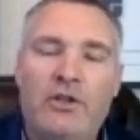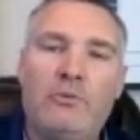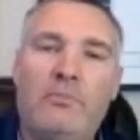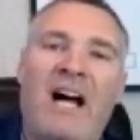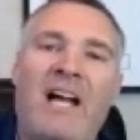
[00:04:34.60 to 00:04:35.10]
You
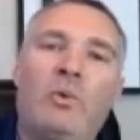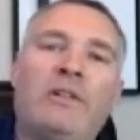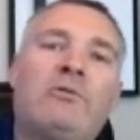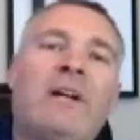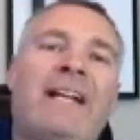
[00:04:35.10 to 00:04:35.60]
buy
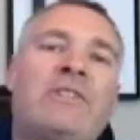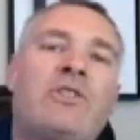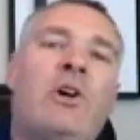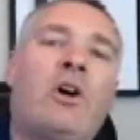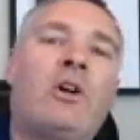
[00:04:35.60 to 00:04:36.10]
when rates
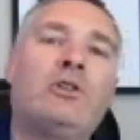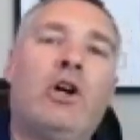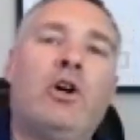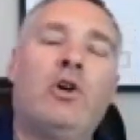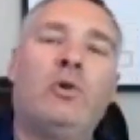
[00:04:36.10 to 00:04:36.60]
are
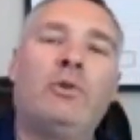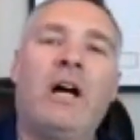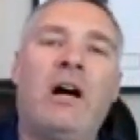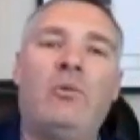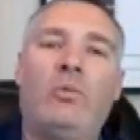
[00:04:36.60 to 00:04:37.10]
low,
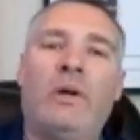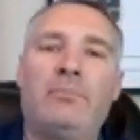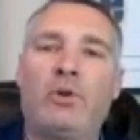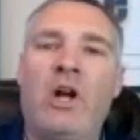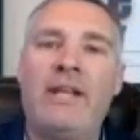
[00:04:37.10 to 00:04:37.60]
not when
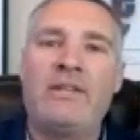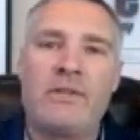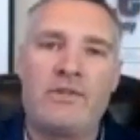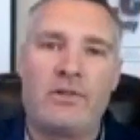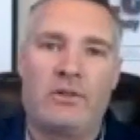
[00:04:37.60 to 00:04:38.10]

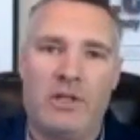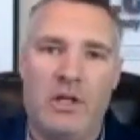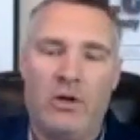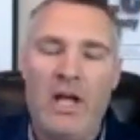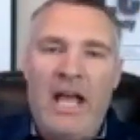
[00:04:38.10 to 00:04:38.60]
prices are
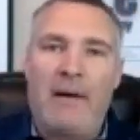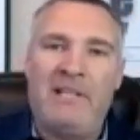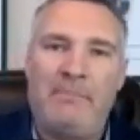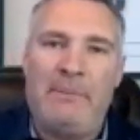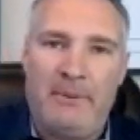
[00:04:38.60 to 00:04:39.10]
low. How
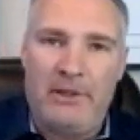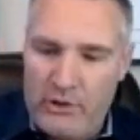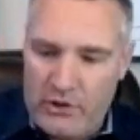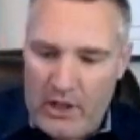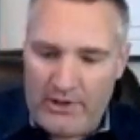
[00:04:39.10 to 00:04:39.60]
many people have you
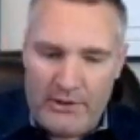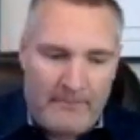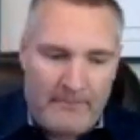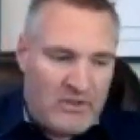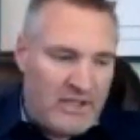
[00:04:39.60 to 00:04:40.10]
talked to?
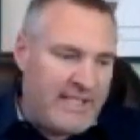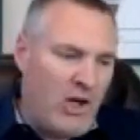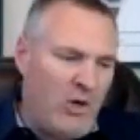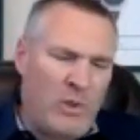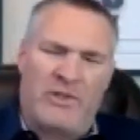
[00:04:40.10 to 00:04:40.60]
They say,
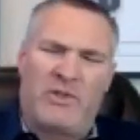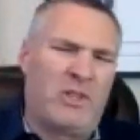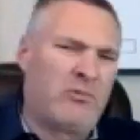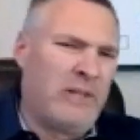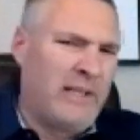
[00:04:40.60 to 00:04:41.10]
"Oh, we're just going
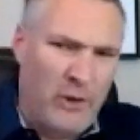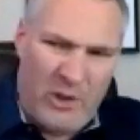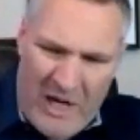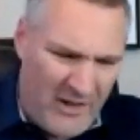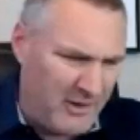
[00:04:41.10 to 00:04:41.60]
to rent for a
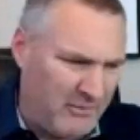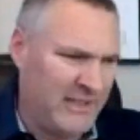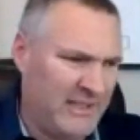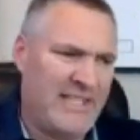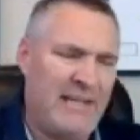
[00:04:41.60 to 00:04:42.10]
while. The
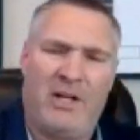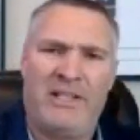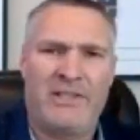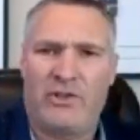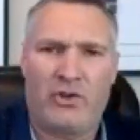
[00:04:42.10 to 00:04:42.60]
real estate
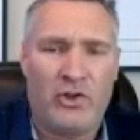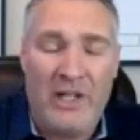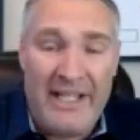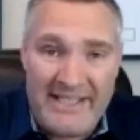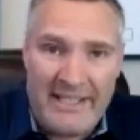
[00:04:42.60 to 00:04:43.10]
market is
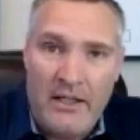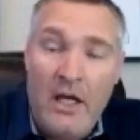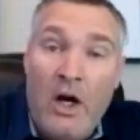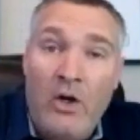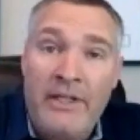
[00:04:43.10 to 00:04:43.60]
crazy."
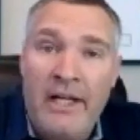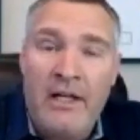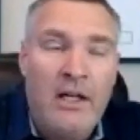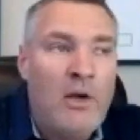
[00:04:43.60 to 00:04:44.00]
Oh yeah?